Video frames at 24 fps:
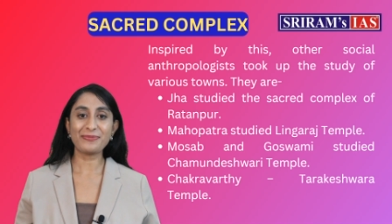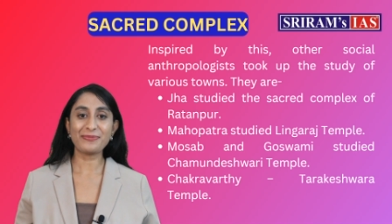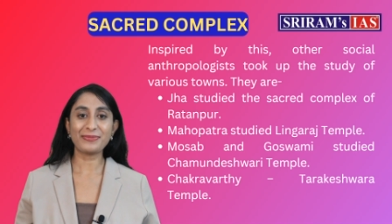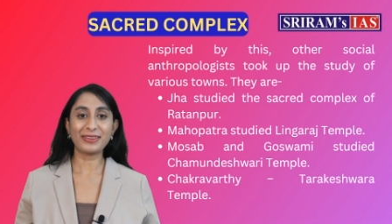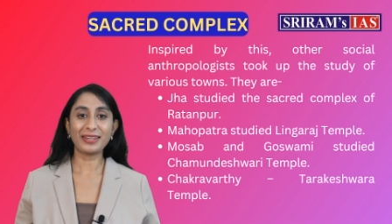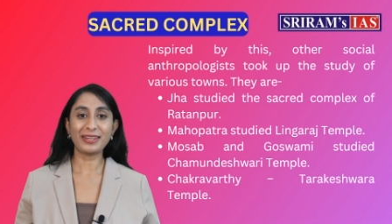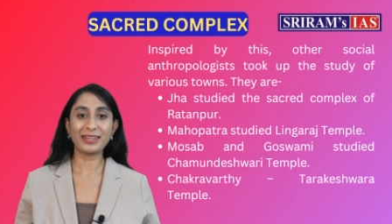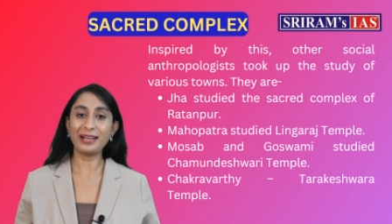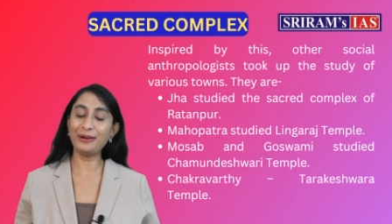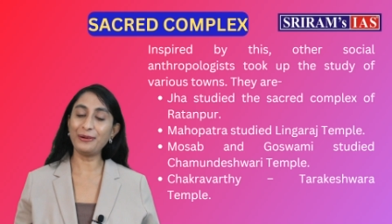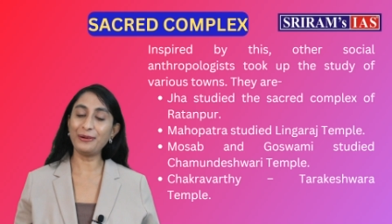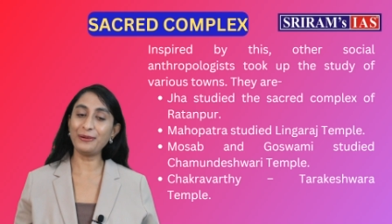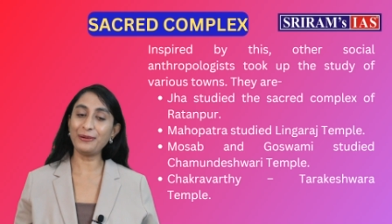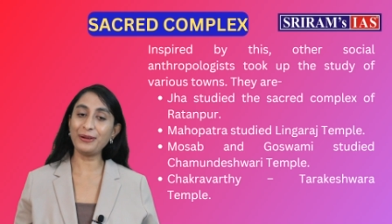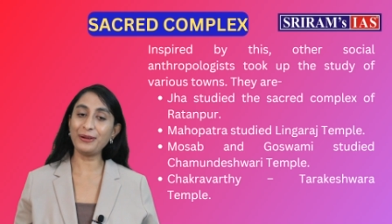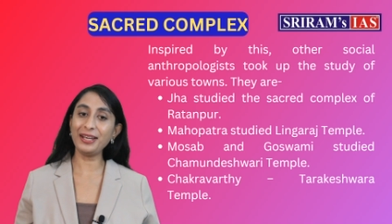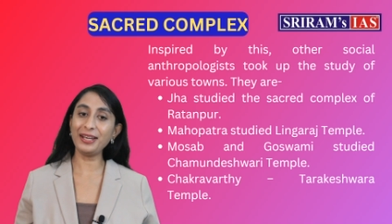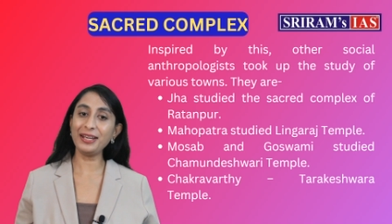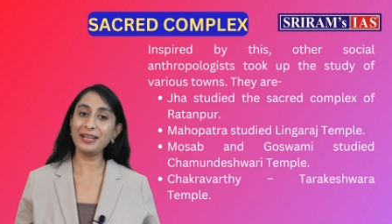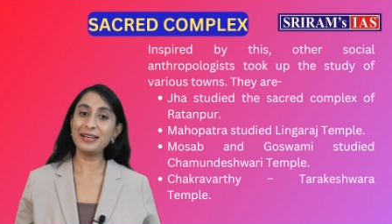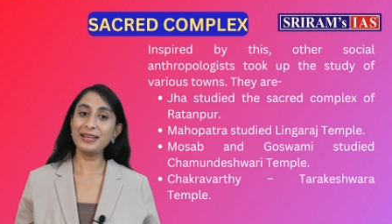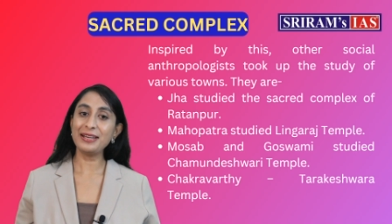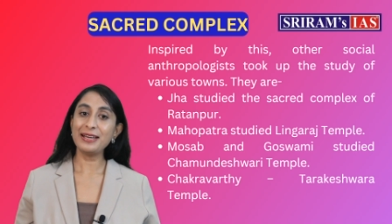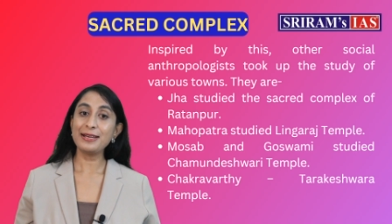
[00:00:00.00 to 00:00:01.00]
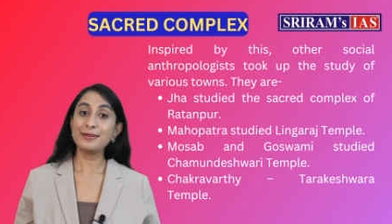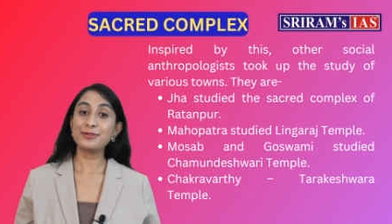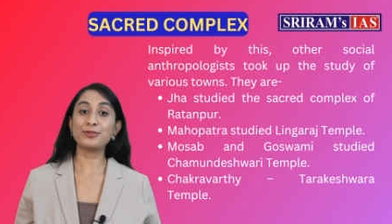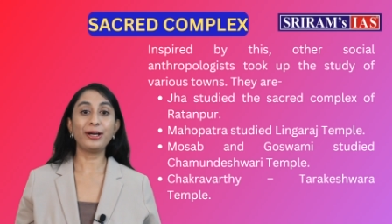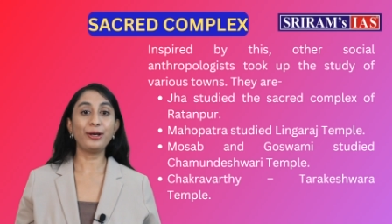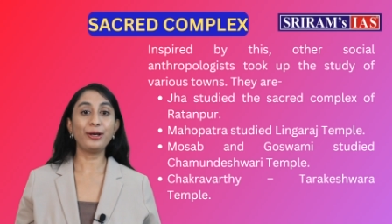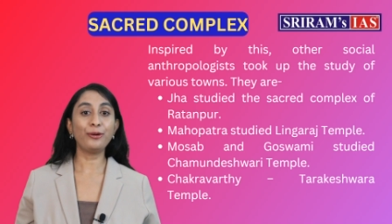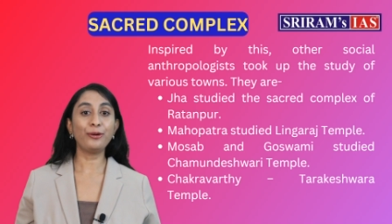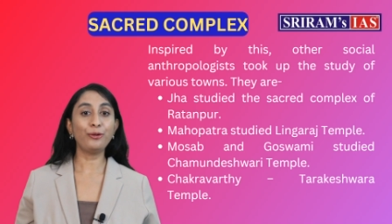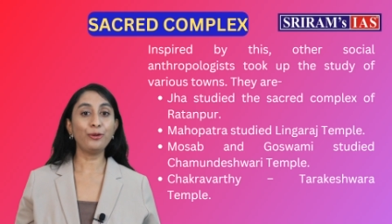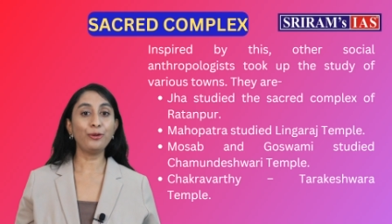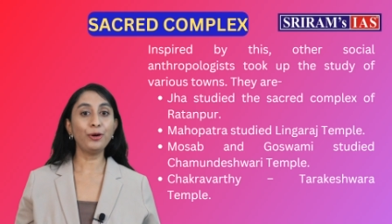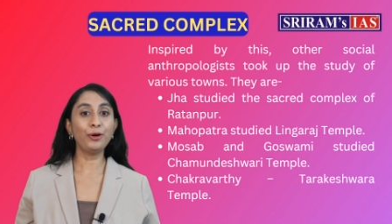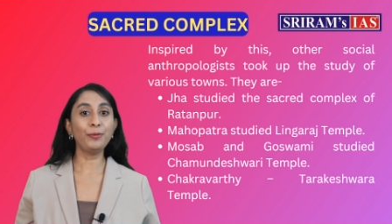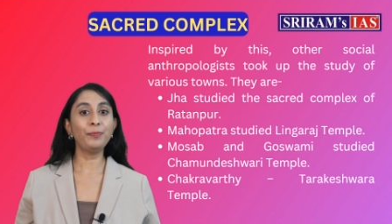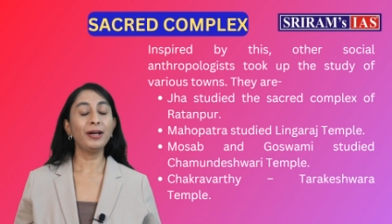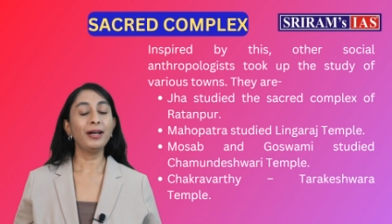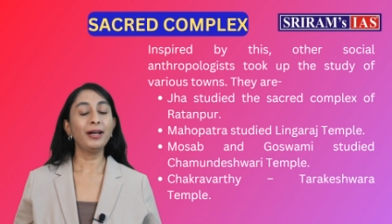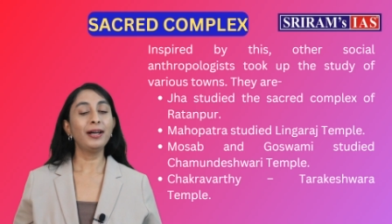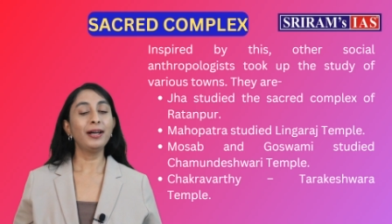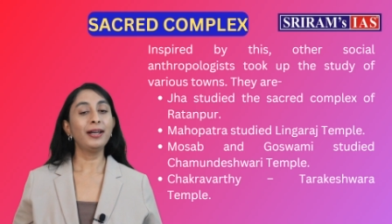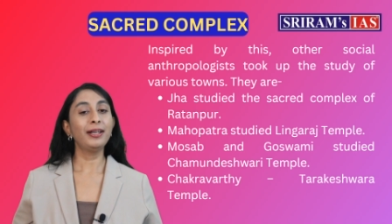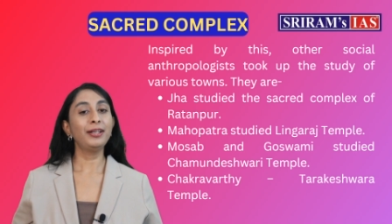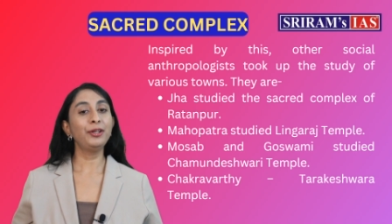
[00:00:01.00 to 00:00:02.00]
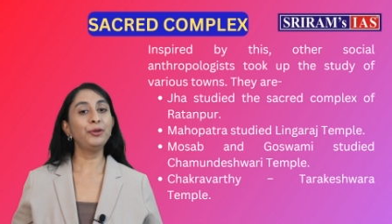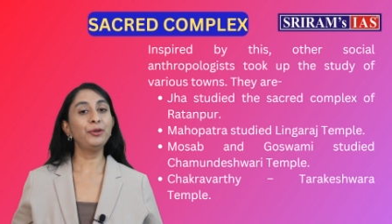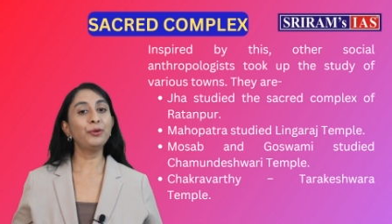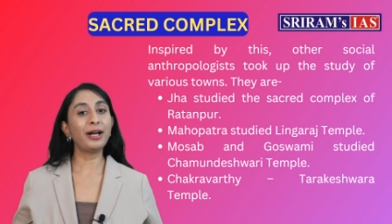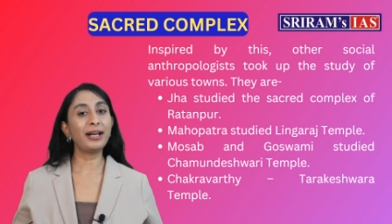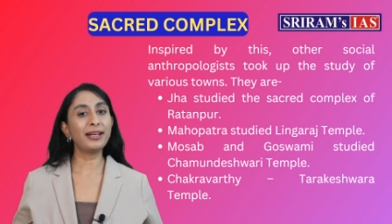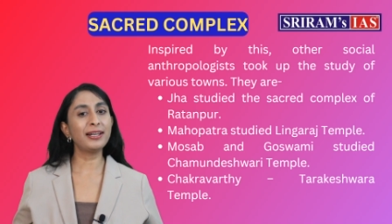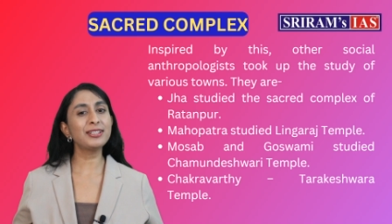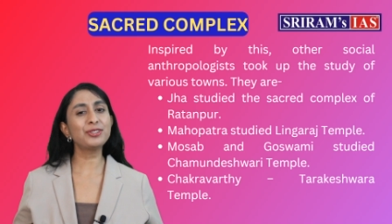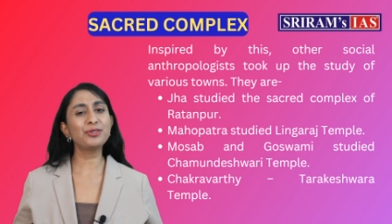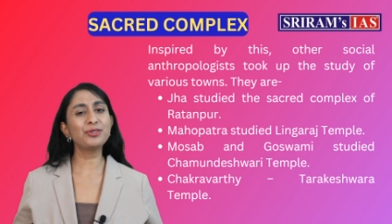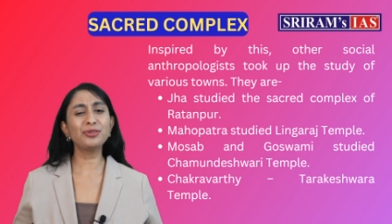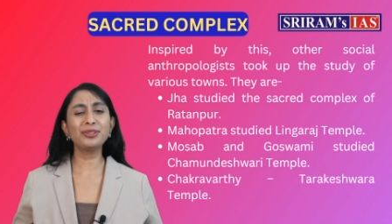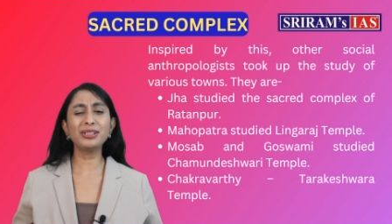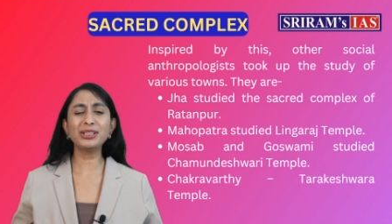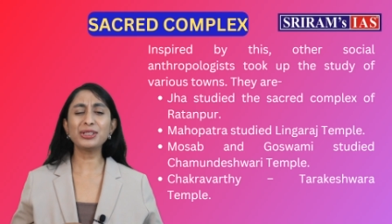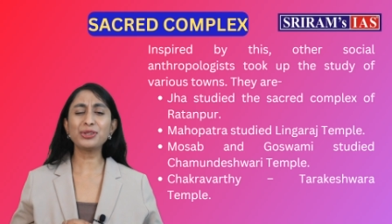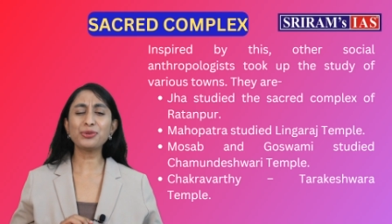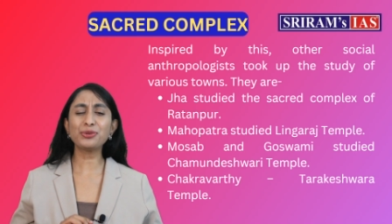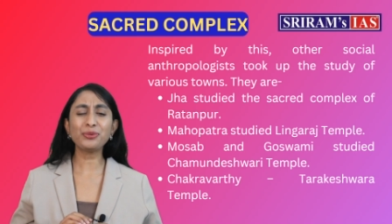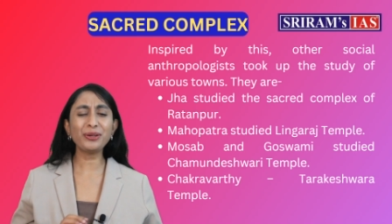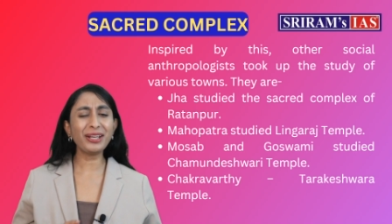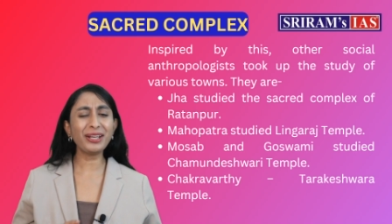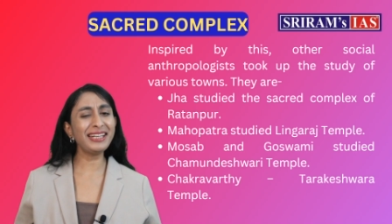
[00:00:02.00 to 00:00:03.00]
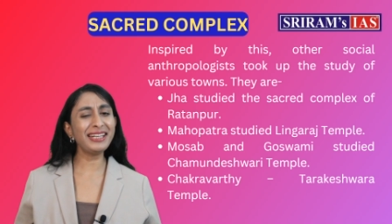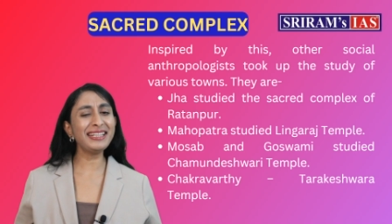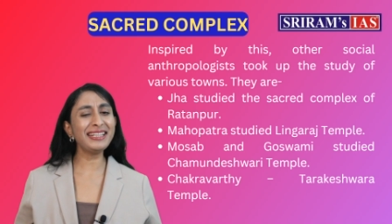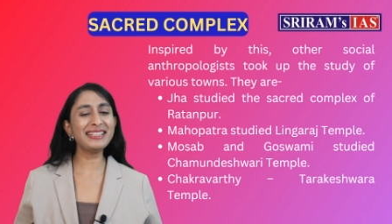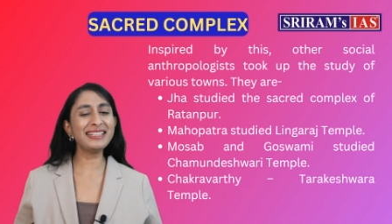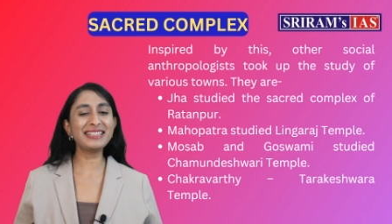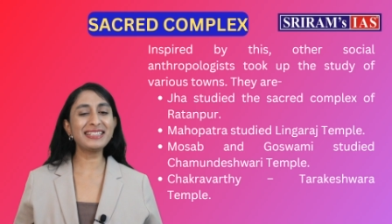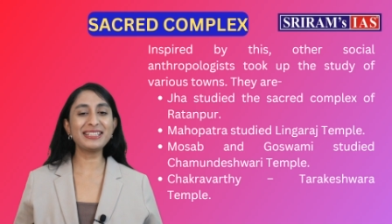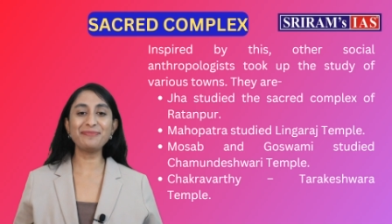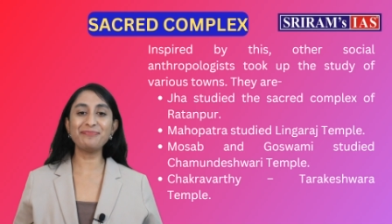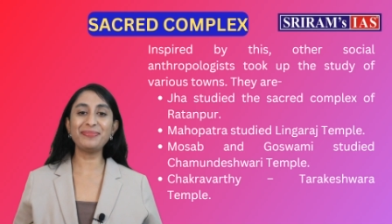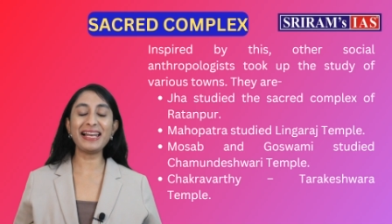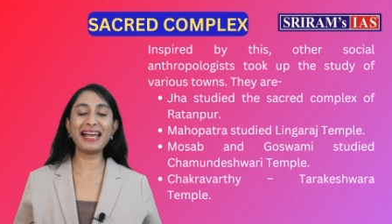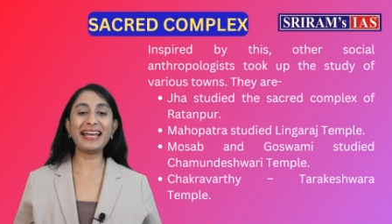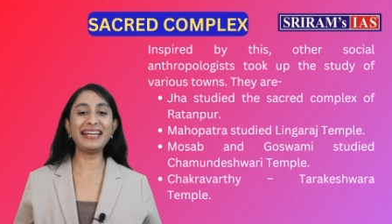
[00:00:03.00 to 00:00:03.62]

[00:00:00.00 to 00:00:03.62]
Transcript: Okay, so I hope you understood this very simple and